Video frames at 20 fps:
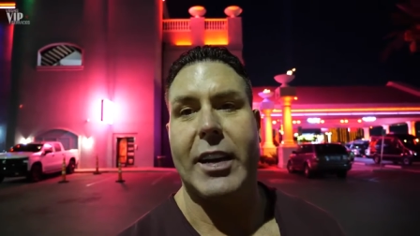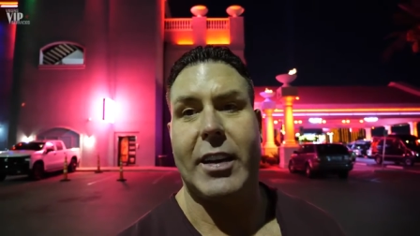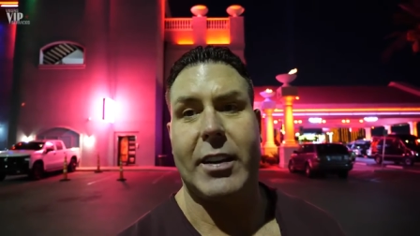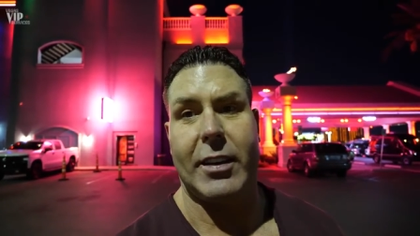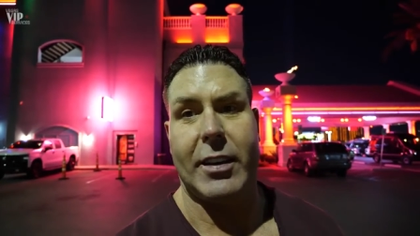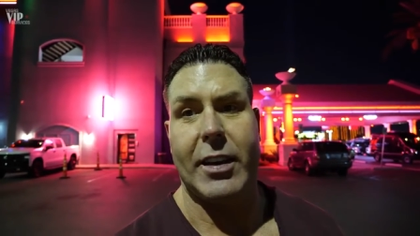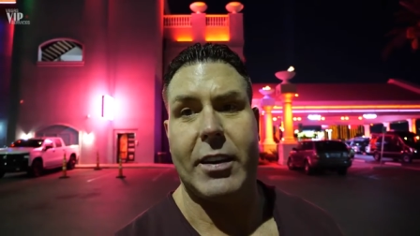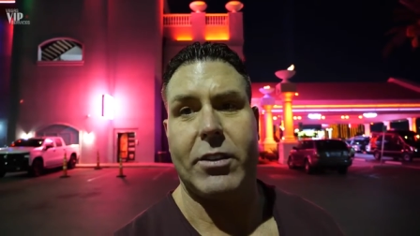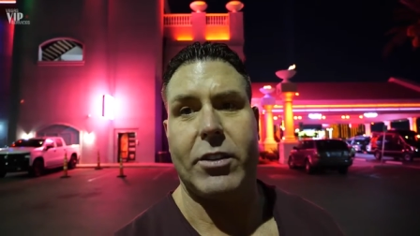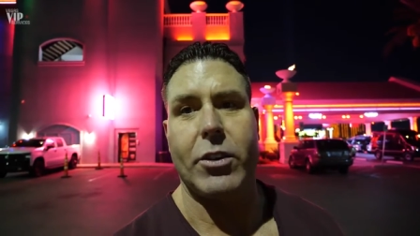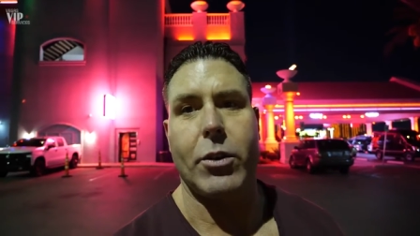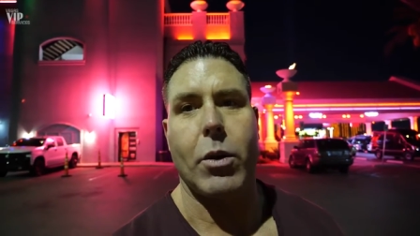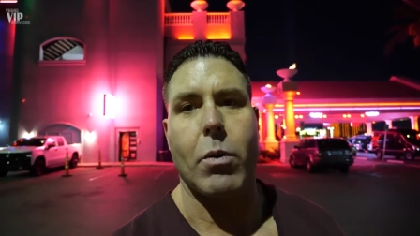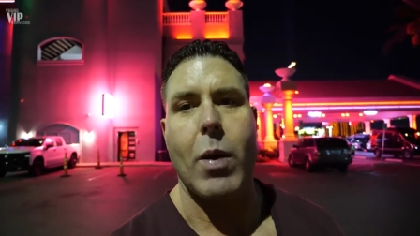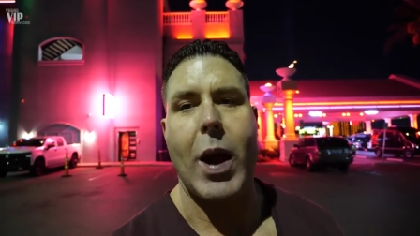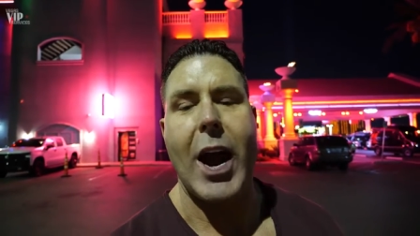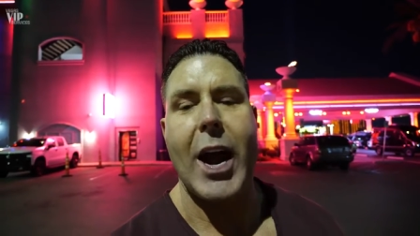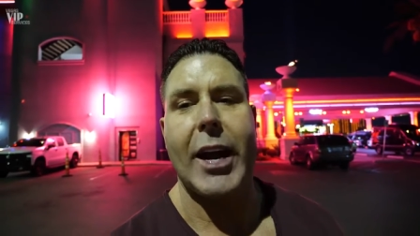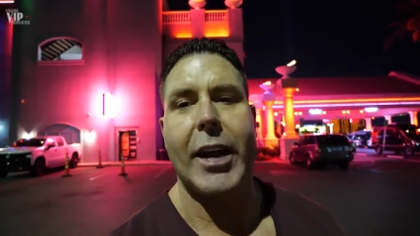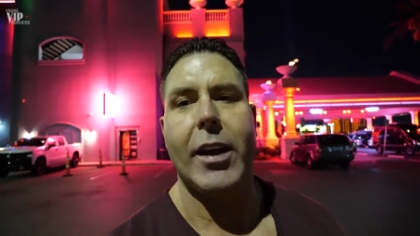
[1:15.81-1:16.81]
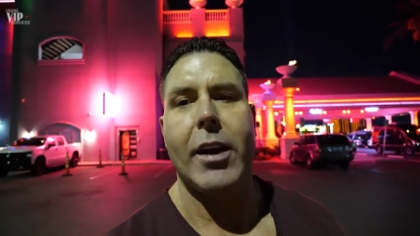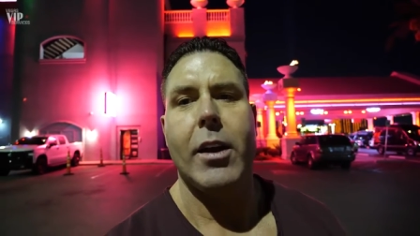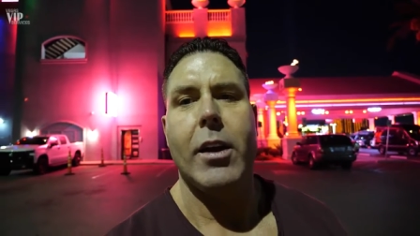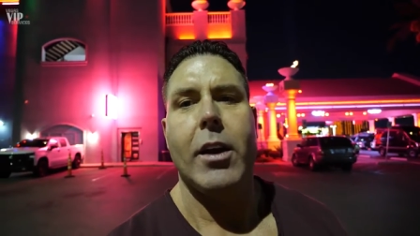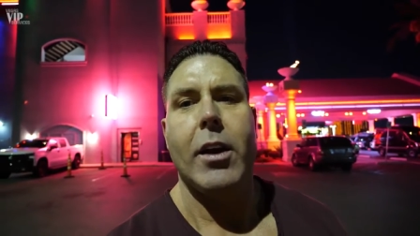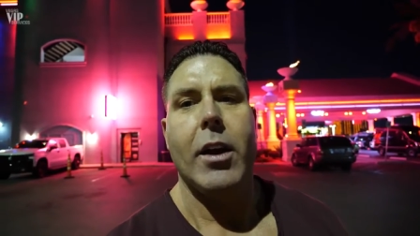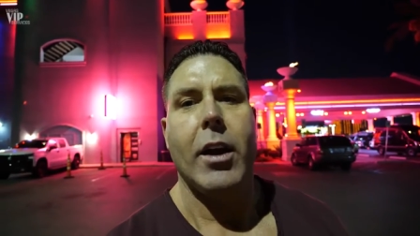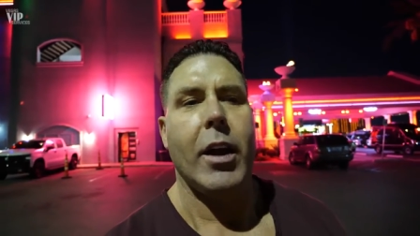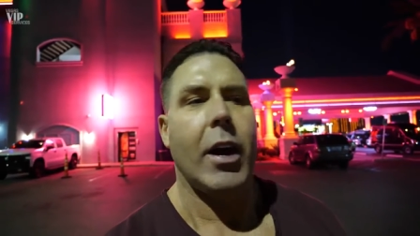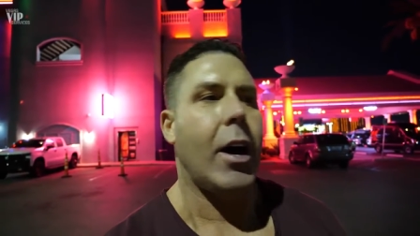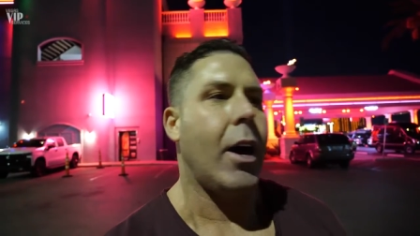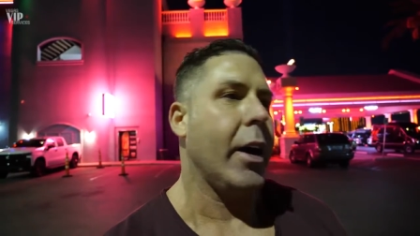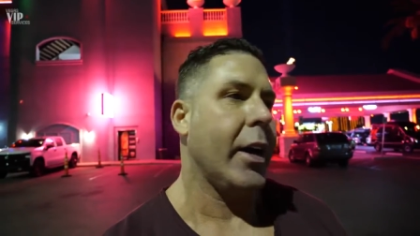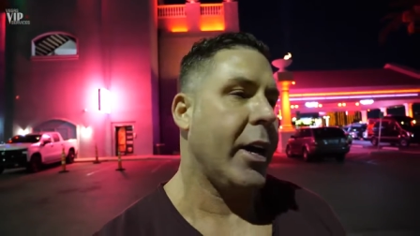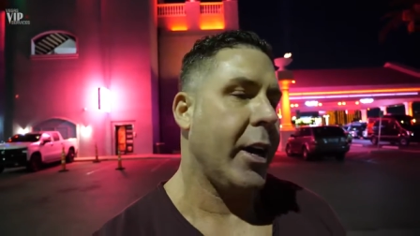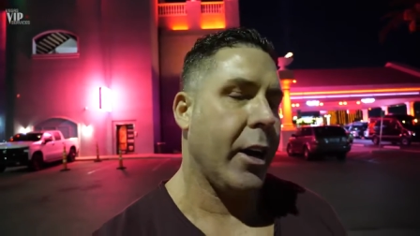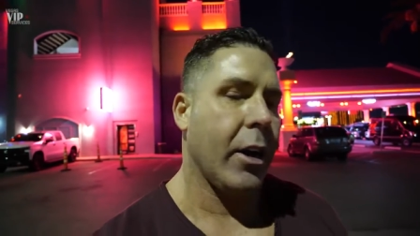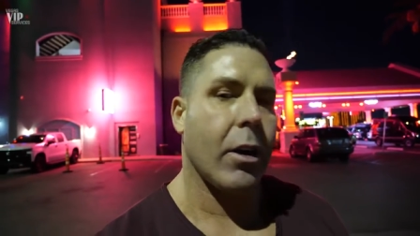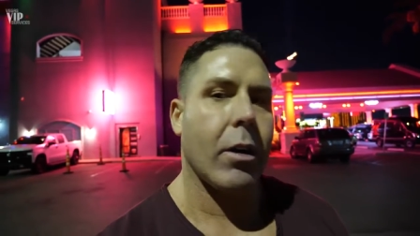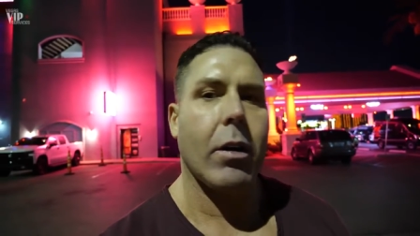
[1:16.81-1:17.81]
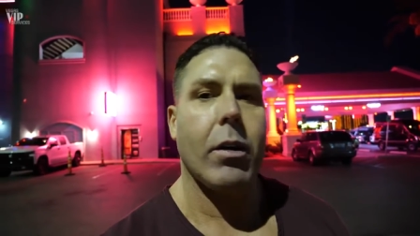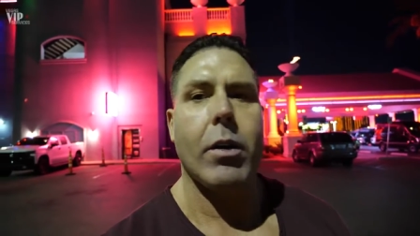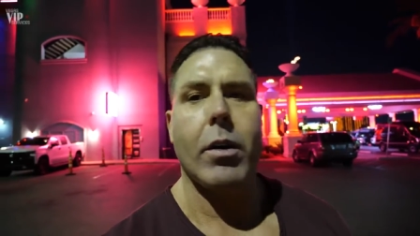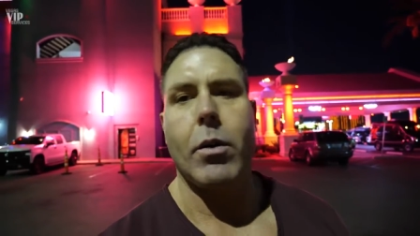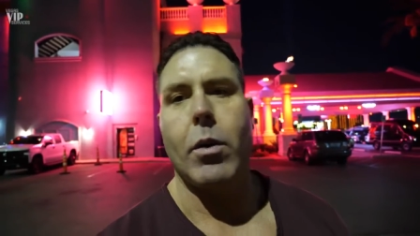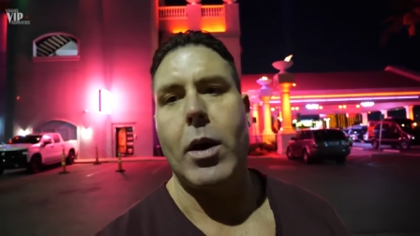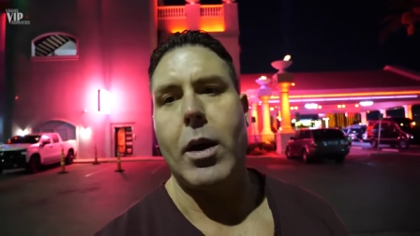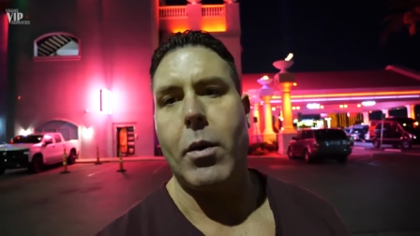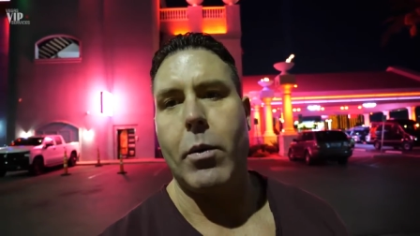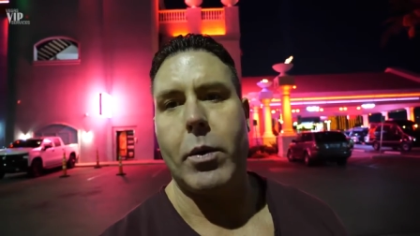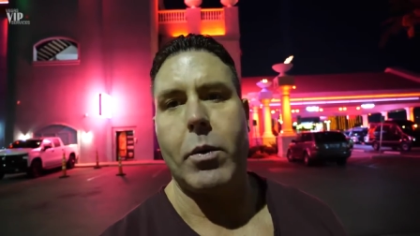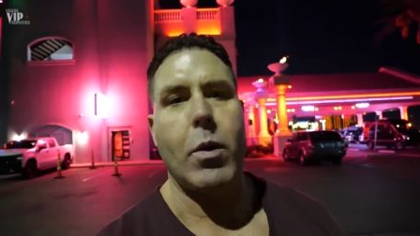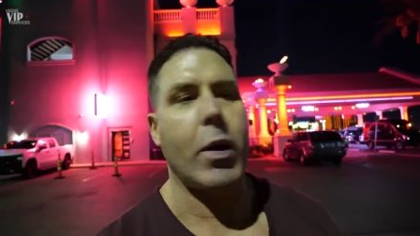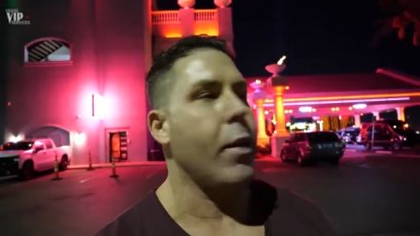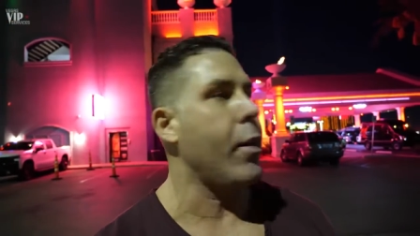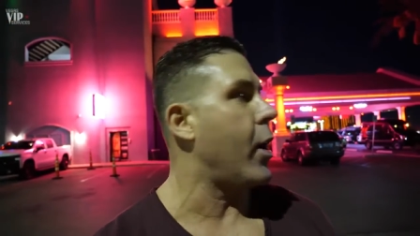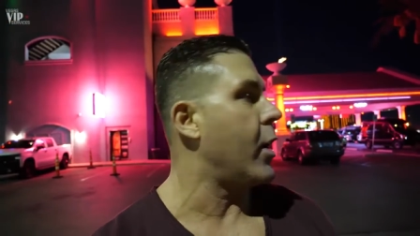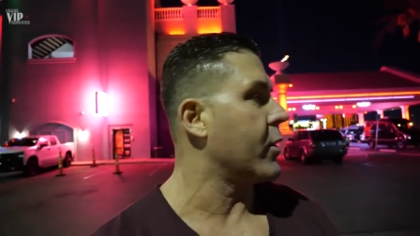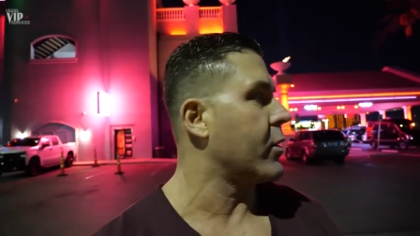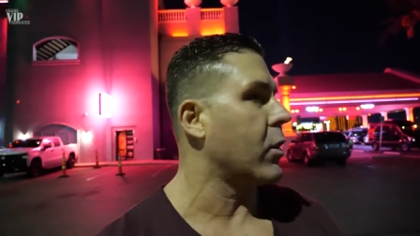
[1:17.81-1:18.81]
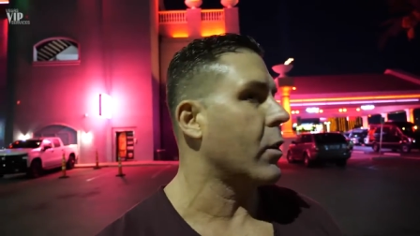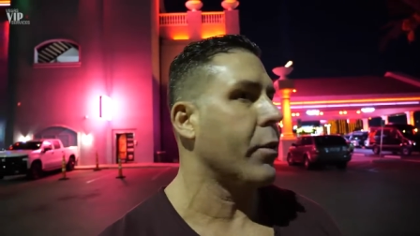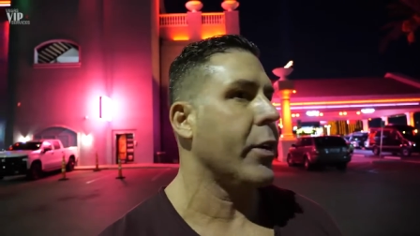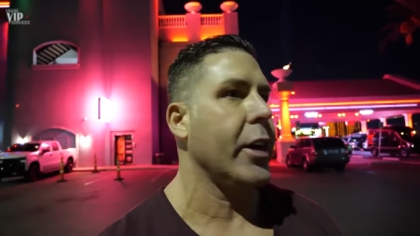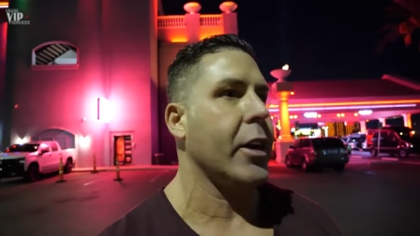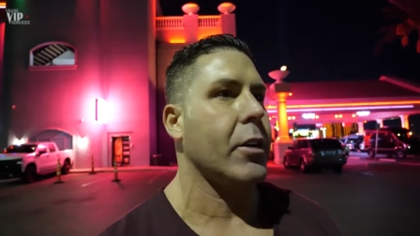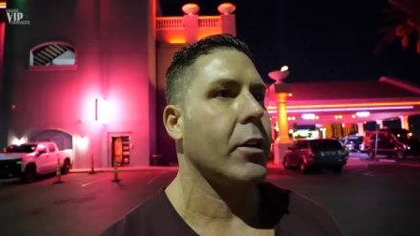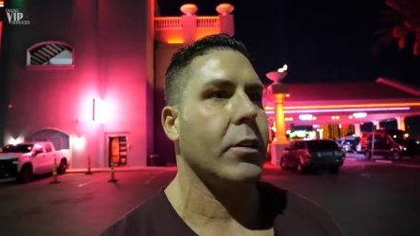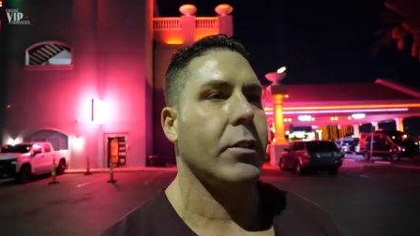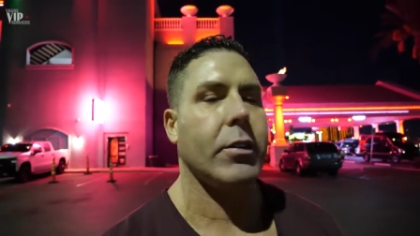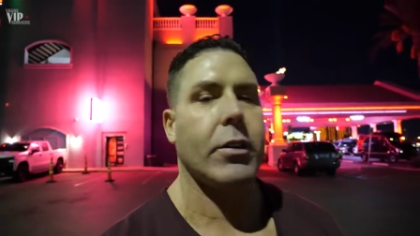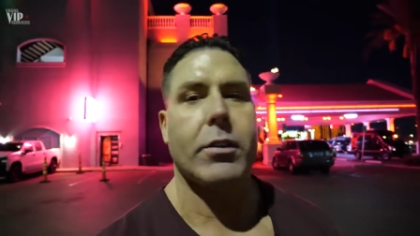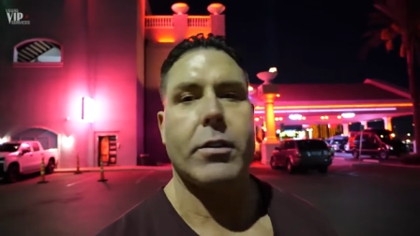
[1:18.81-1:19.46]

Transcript: It gets you a ride uh, here uh, in one of the hustler vehicles.